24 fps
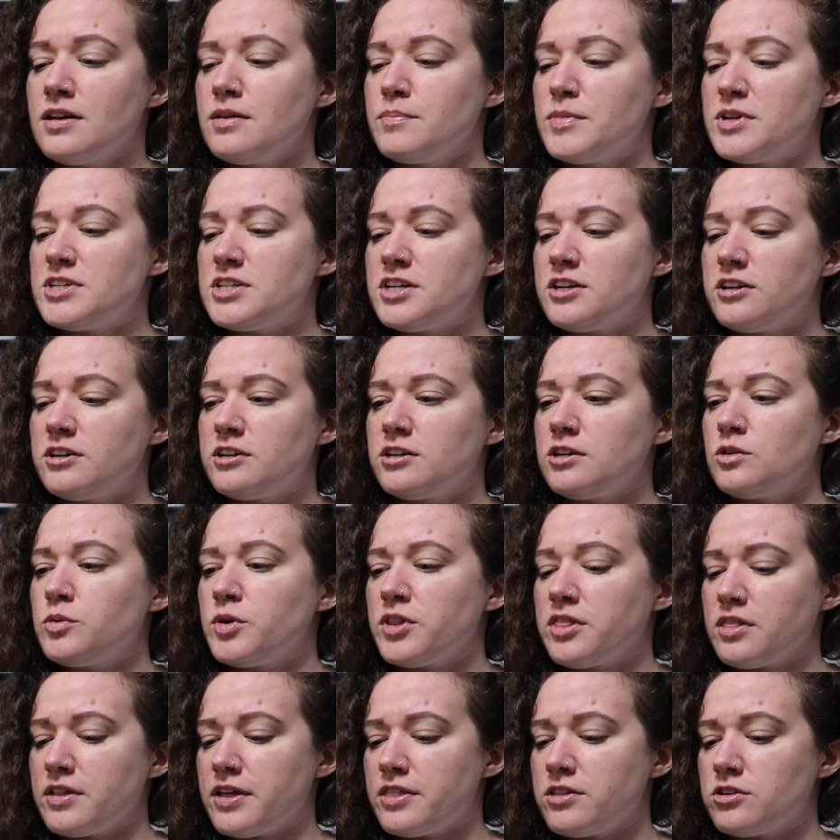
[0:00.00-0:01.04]
material
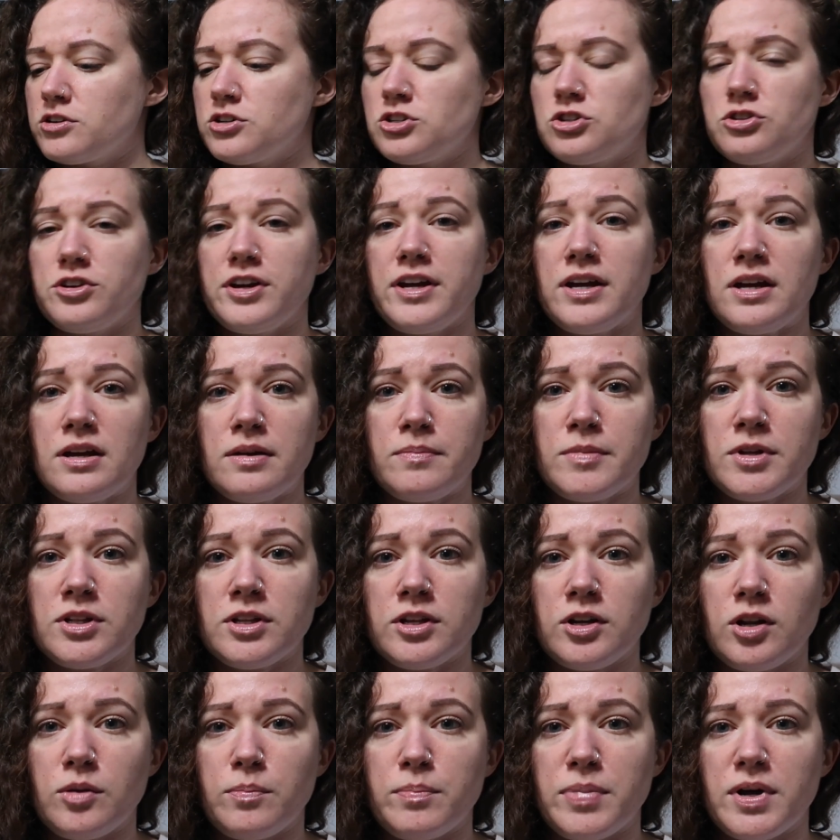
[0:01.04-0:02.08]
with leather trim, a
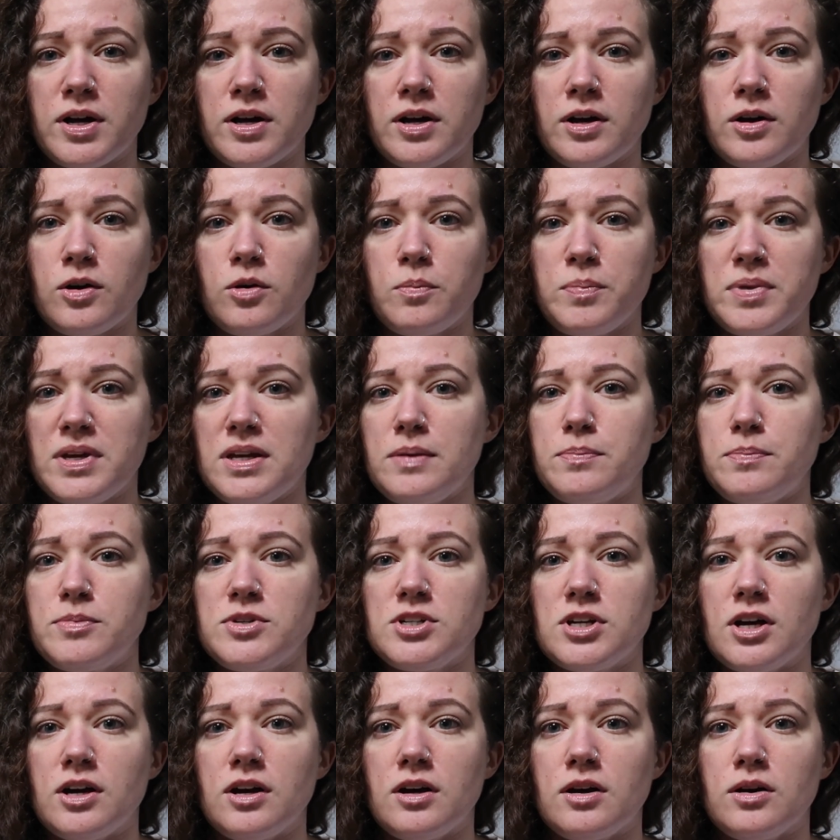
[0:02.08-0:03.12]
little bow, peep
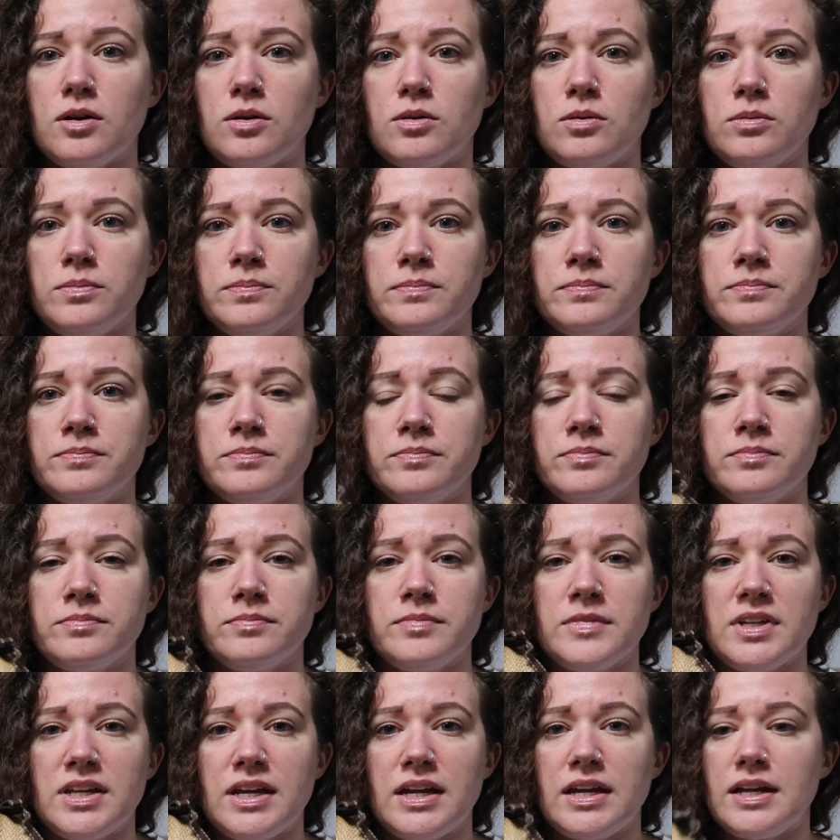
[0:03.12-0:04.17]
toe,
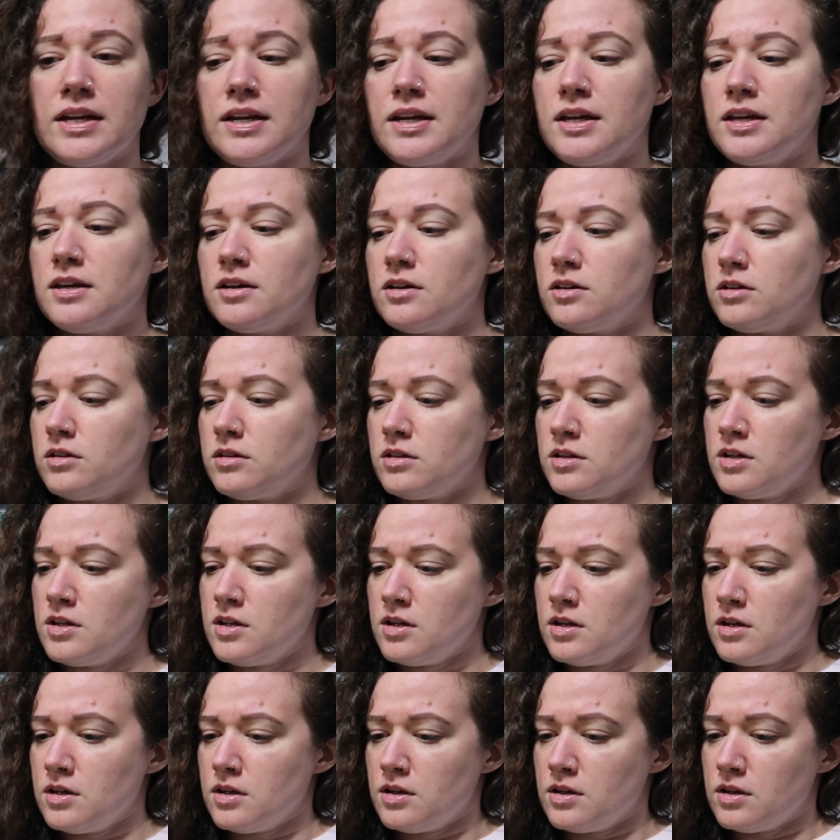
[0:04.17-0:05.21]
kitten heel.
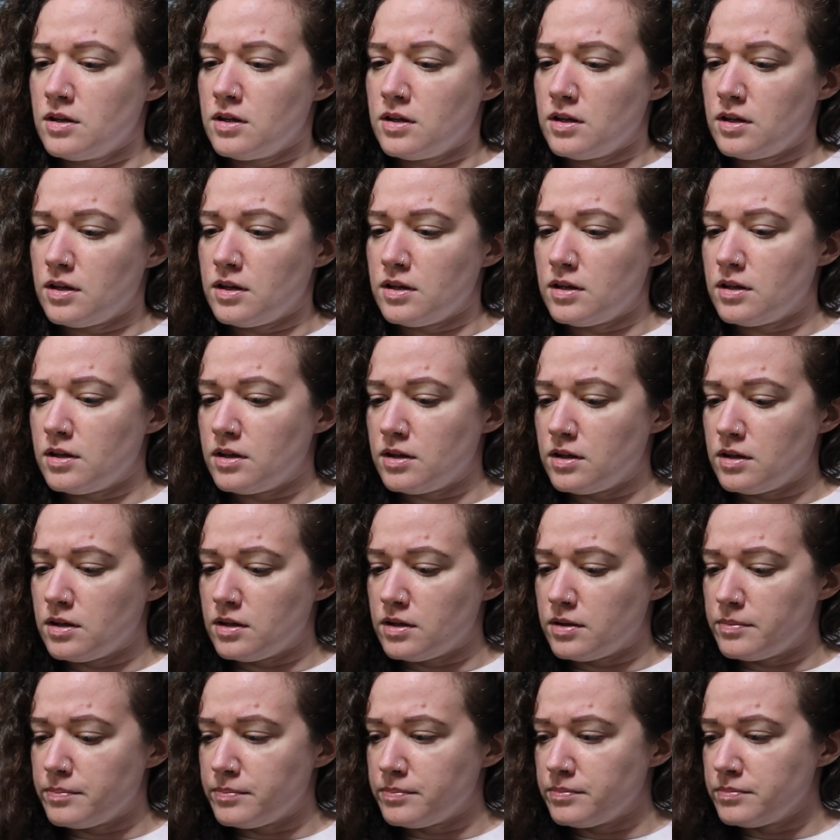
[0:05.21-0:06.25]

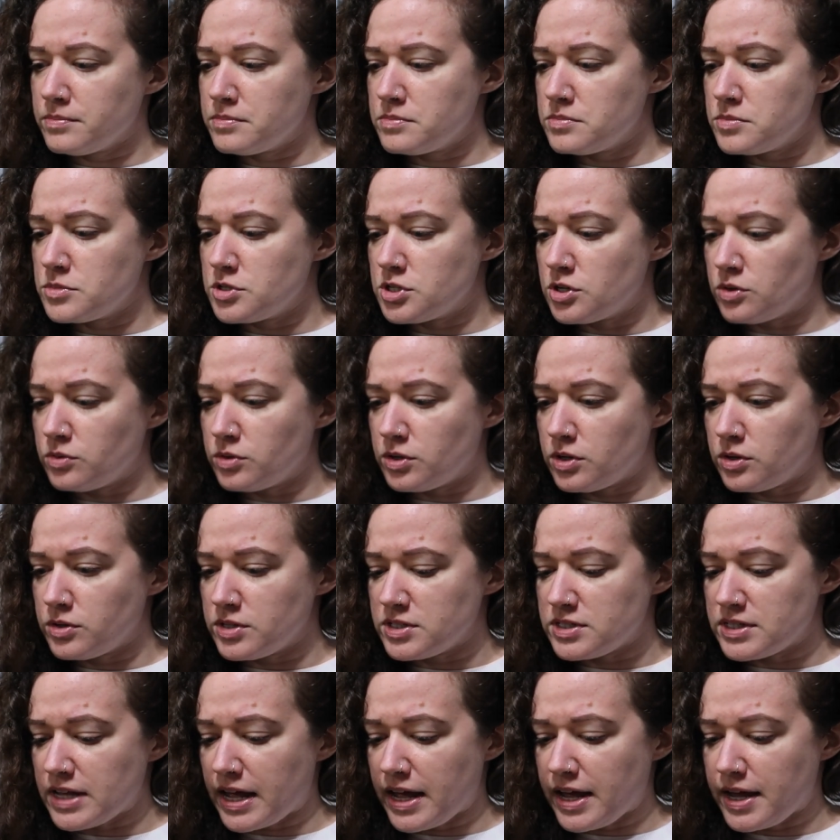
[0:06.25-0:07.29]
Don't know the
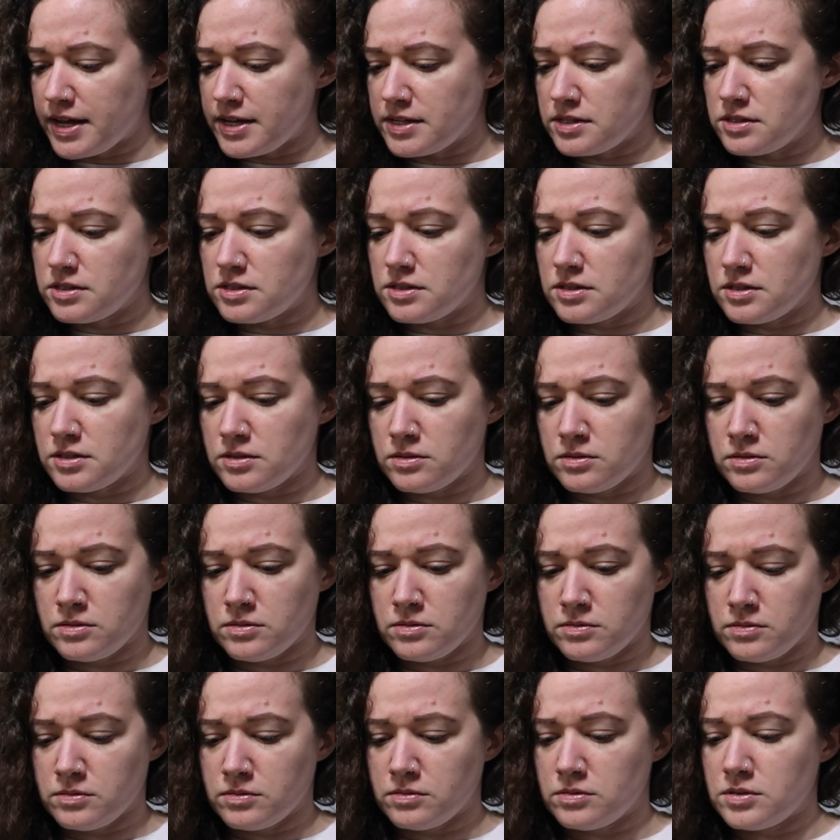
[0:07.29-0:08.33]
size.
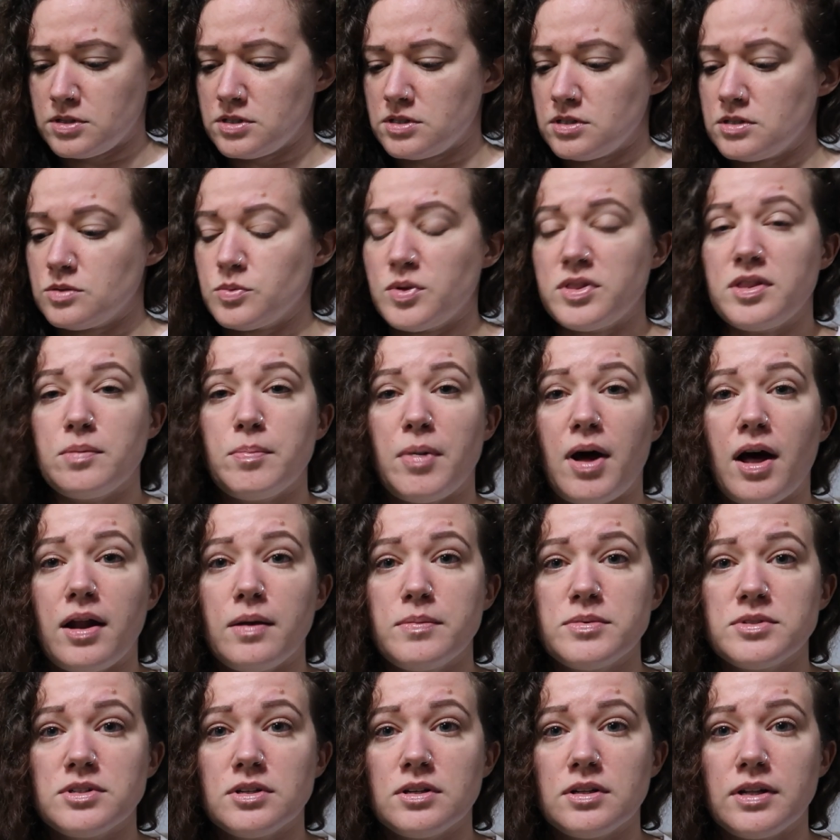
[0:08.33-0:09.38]
This is what the
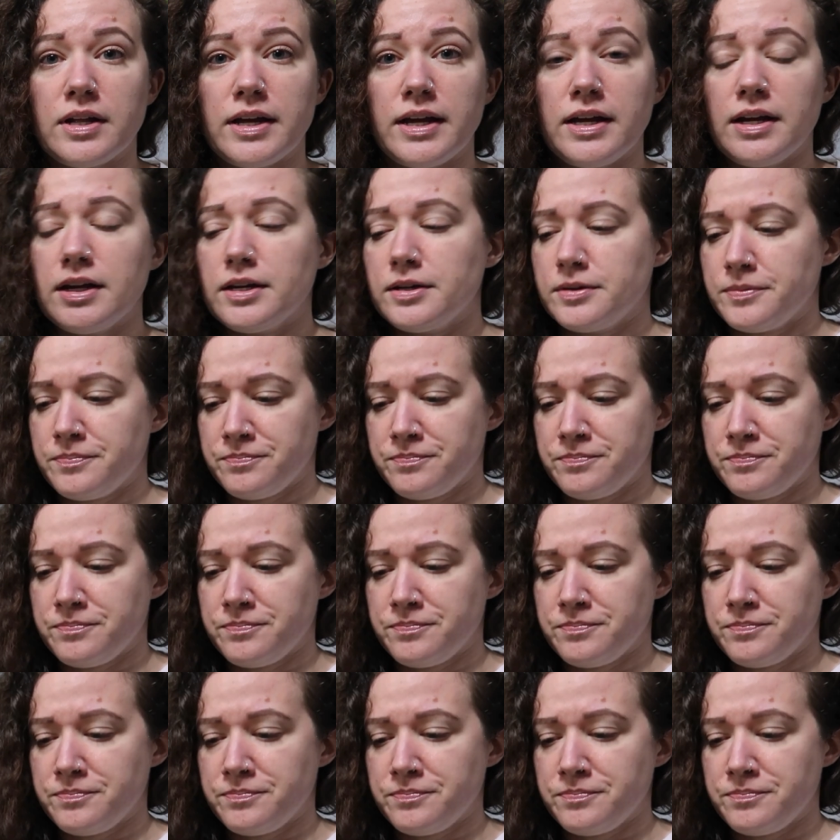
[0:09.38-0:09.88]
bottoms look like.